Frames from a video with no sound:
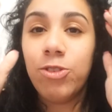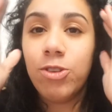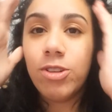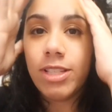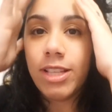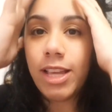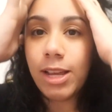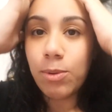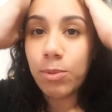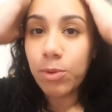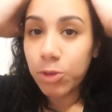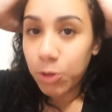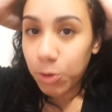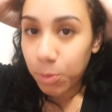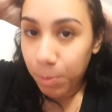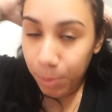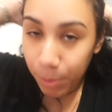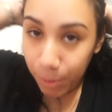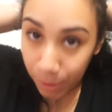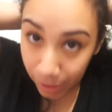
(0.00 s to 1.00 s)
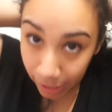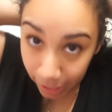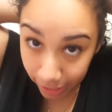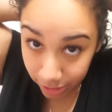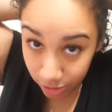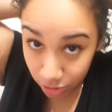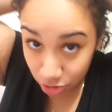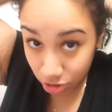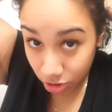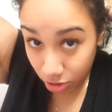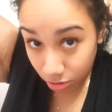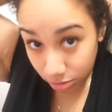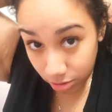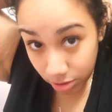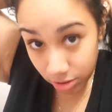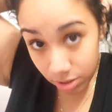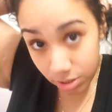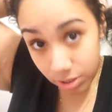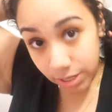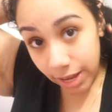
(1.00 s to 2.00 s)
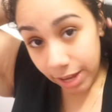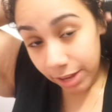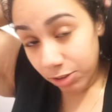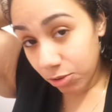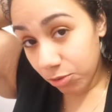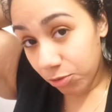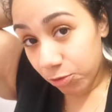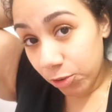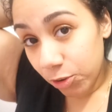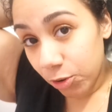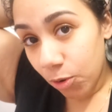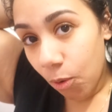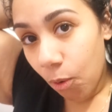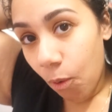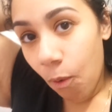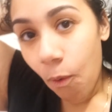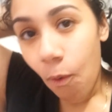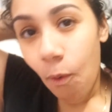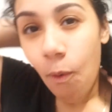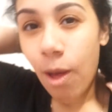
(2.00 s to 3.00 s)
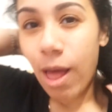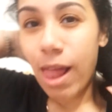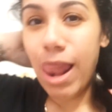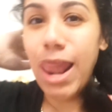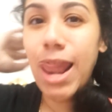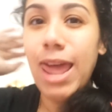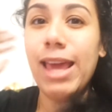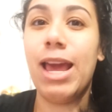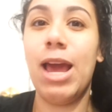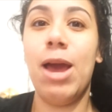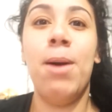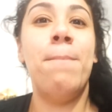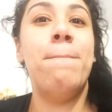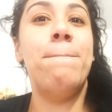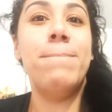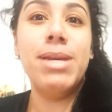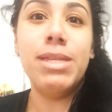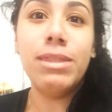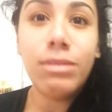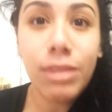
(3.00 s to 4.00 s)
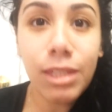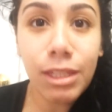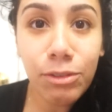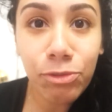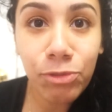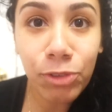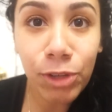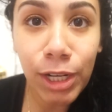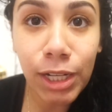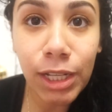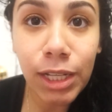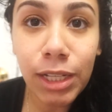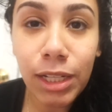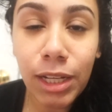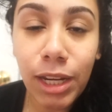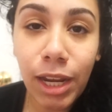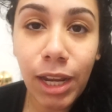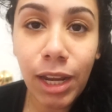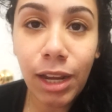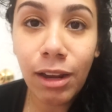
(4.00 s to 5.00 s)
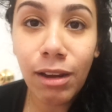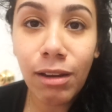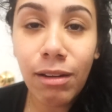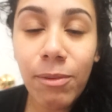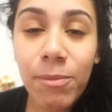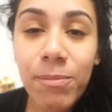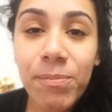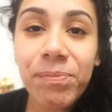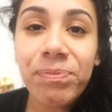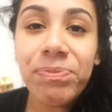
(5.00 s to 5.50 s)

feels like when you put head and shoulders and you feel like a minty feeling in your hair.